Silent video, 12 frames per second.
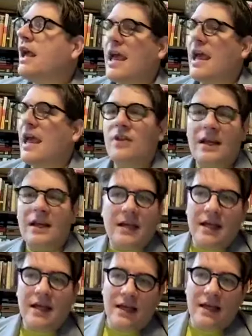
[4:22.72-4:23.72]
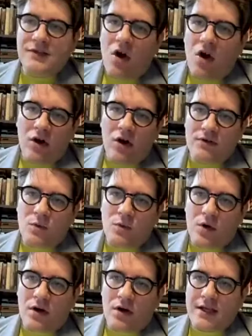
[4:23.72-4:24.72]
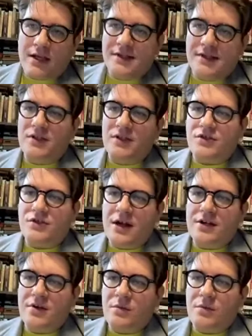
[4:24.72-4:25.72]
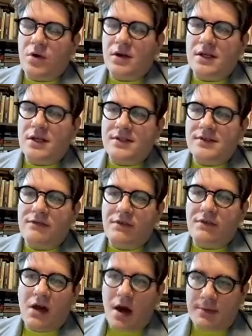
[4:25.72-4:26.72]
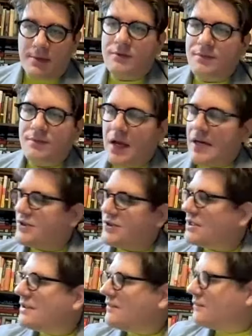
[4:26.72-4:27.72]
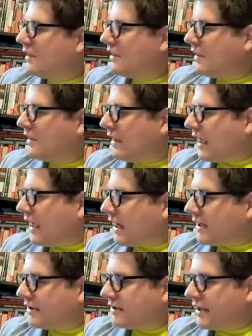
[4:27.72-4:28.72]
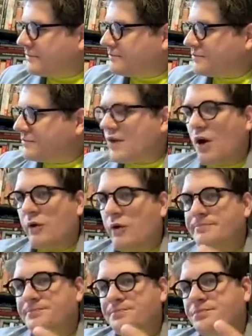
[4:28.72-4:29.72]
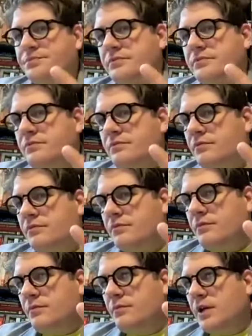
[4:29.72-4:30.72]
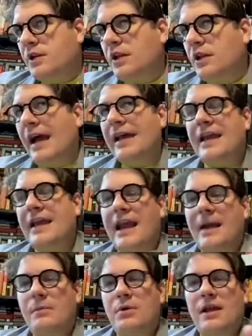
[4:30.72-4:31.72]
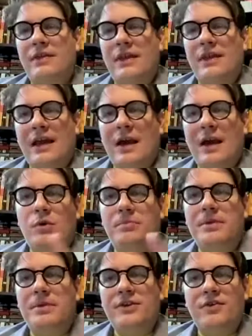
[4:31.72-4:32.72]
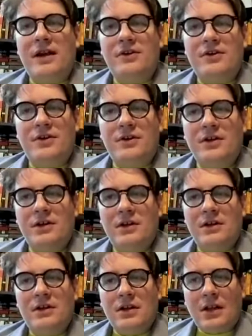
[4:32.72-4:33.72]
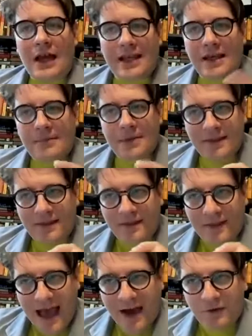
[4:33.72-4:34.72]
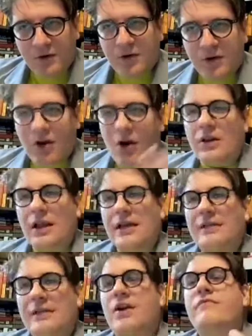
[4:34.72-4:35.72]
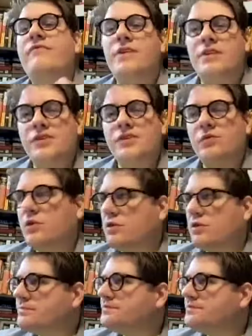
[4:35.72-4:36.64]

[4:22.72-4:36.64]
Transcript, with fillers: And like his artwork, his illustration work is phenomenal, actually. And um, so, like Cameron, I think I would be a director like him in that regard, like very visual.